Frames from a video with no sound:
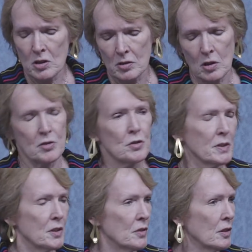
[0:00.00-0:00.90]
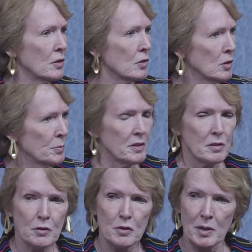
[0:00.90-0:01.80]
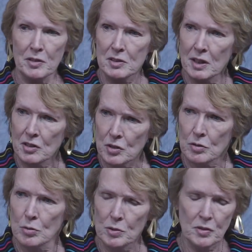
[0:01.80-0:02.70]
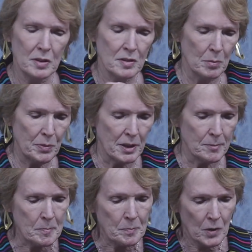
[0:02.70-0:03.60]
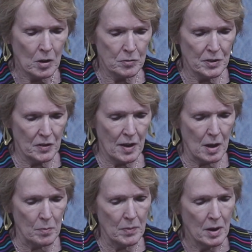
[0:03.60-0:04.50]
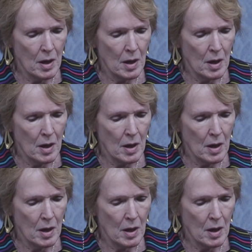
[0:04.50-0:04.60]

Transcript: controversies or opposition from other states, you, you will see something of the same.